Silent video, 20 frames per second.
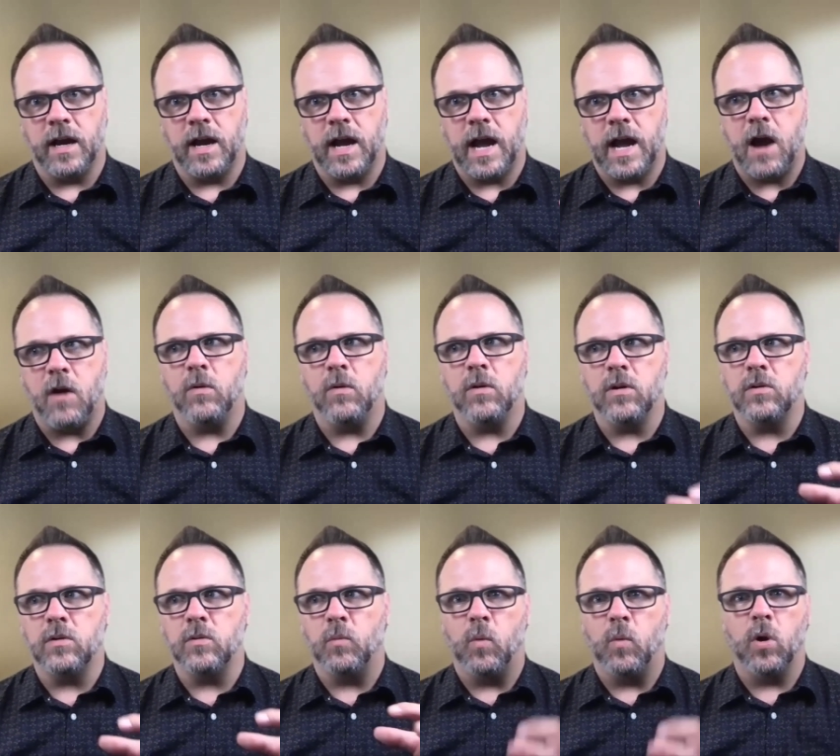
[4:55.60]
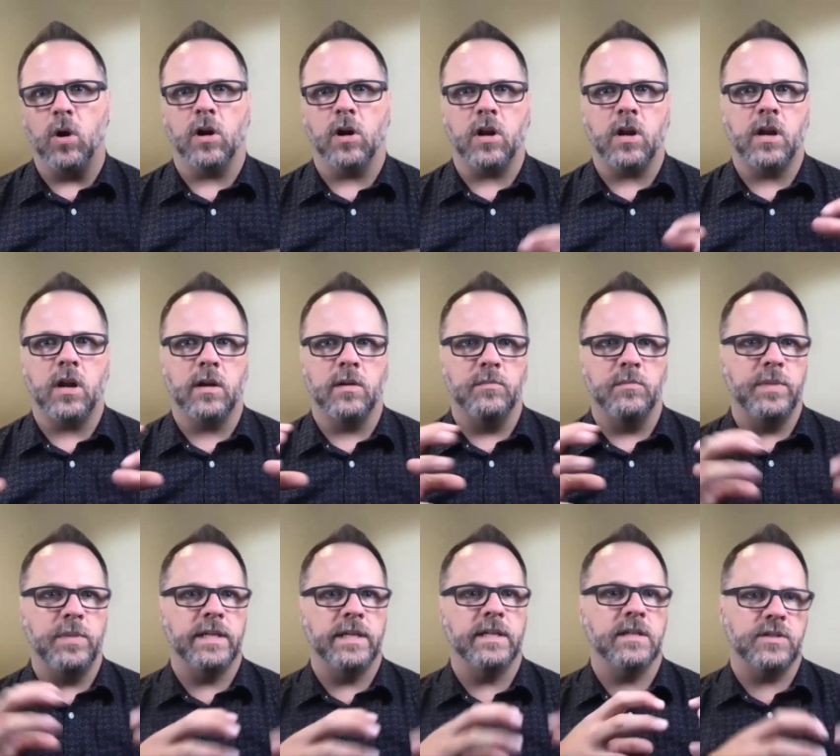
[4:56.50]
our work
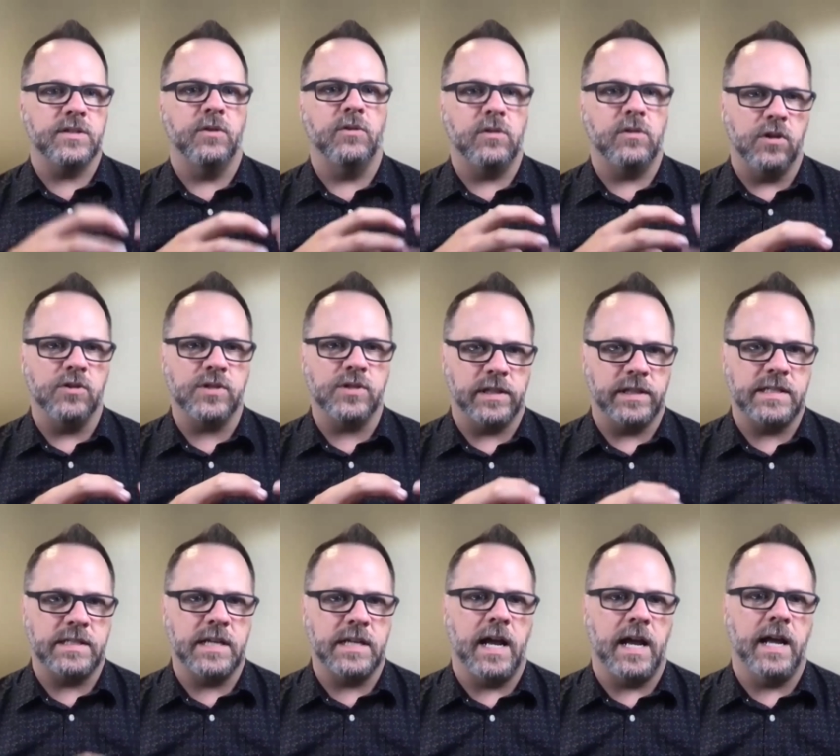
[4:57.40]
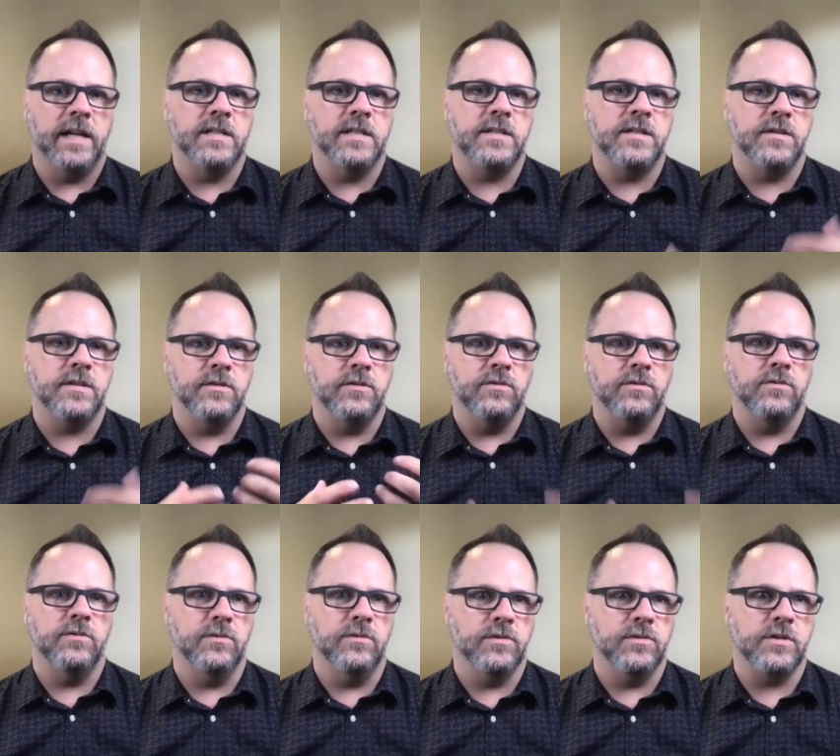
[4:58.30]
being so closely tied
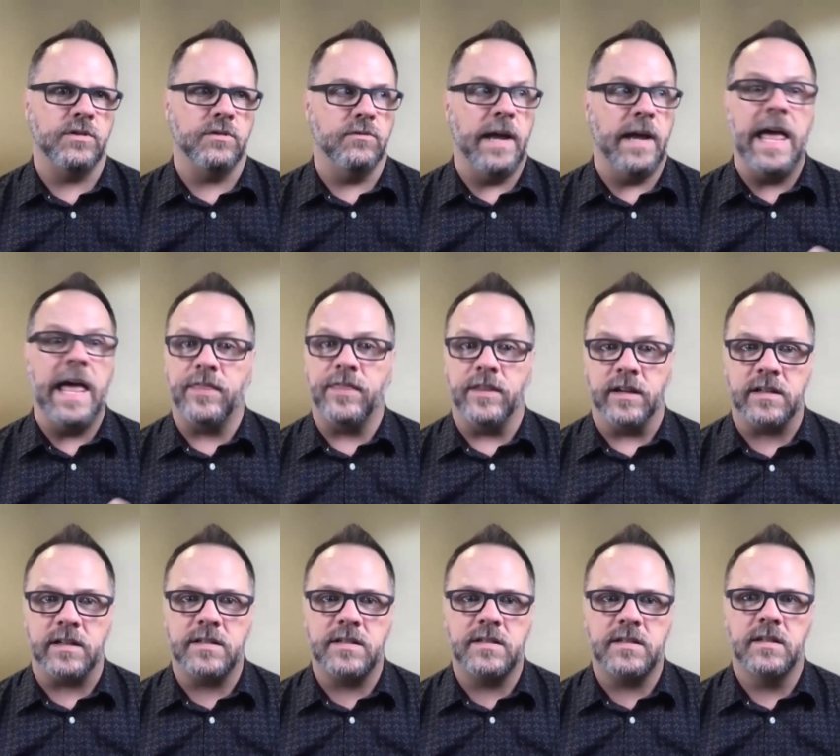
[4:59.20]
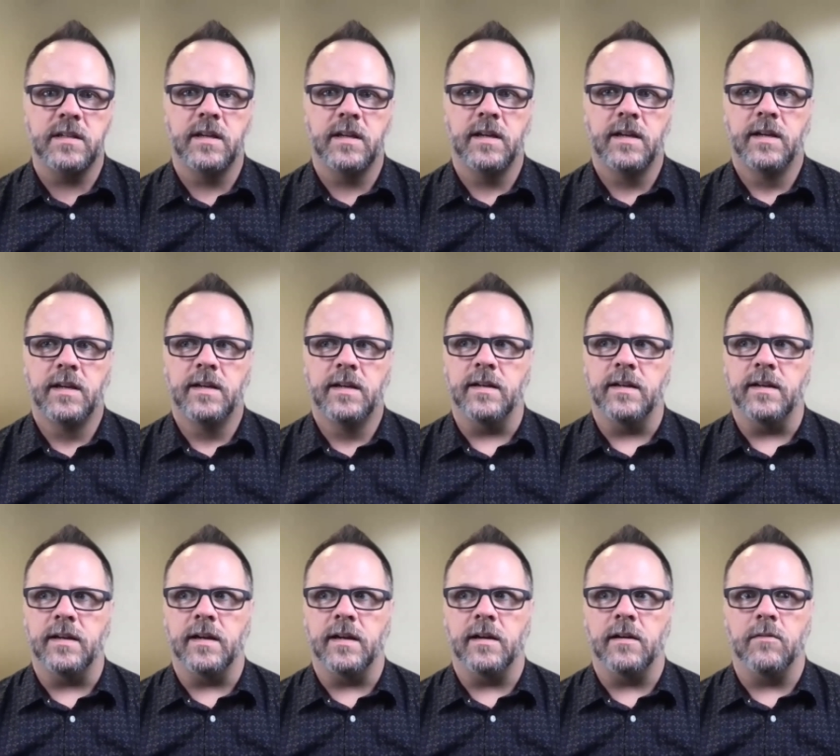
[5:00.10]
to ethics,
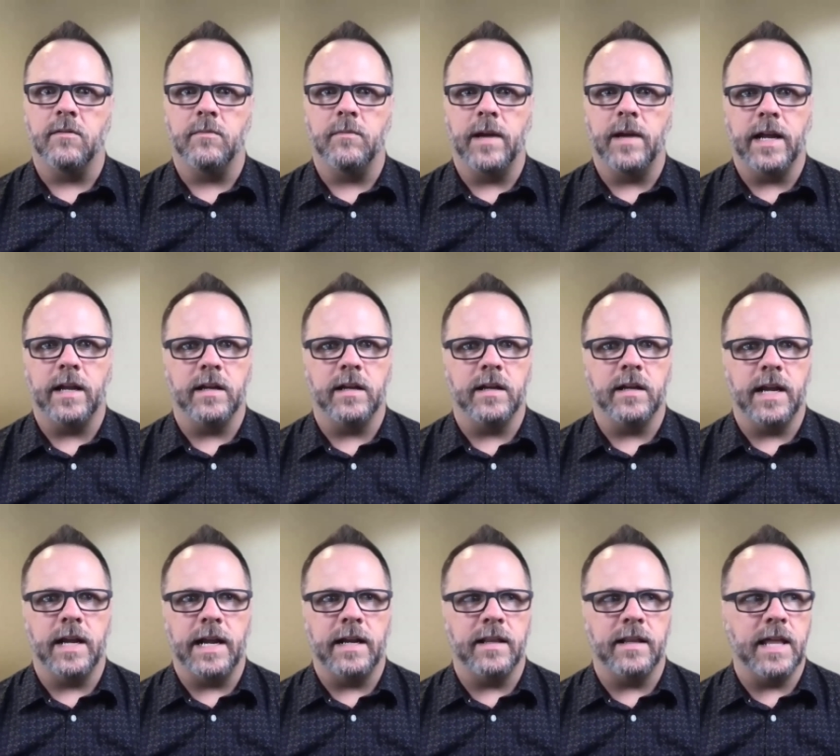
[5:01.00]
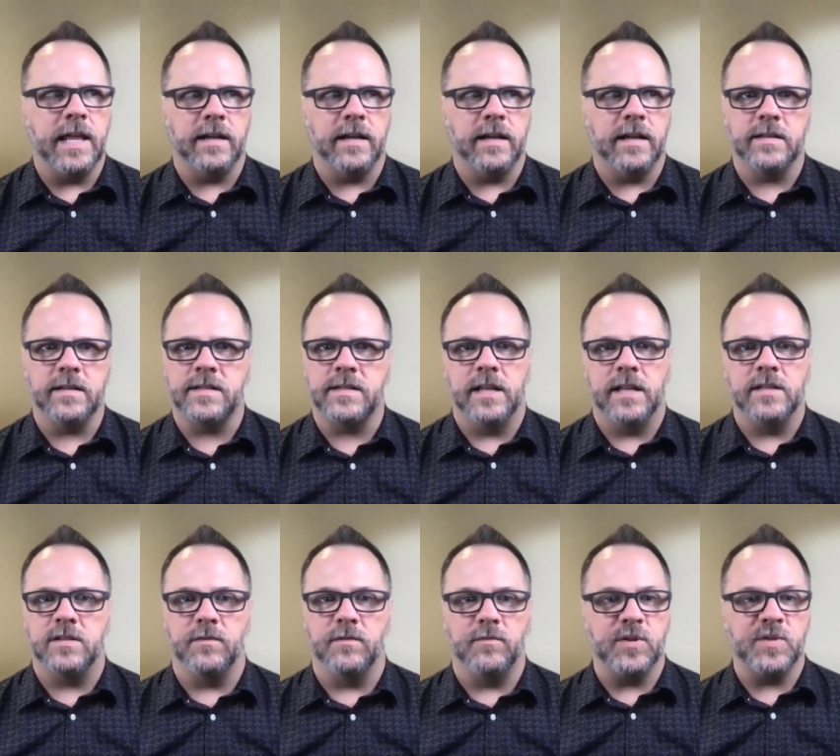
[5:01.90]
and that
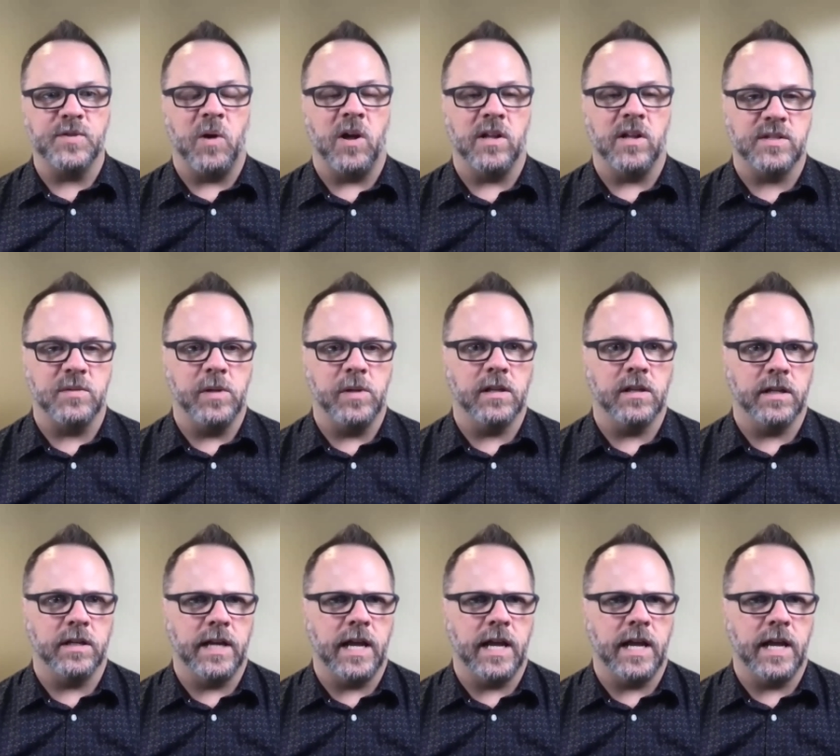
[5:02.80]
sense of responsibility